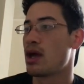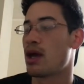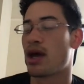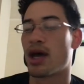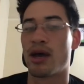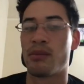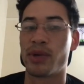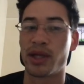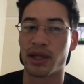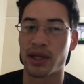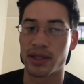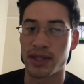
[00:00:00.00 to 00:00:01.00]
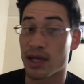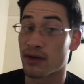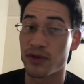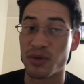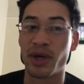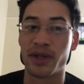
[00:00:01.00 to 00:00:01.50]
but it can take a
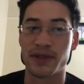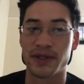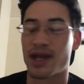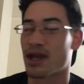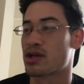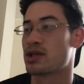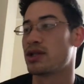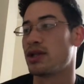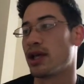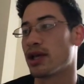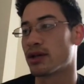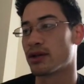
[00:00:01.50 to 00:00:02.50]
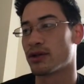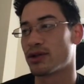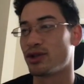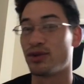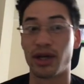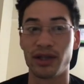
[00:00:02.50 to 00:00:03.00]
few months to actually
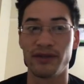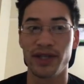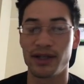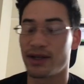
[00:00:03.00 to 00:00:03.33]
do all of it,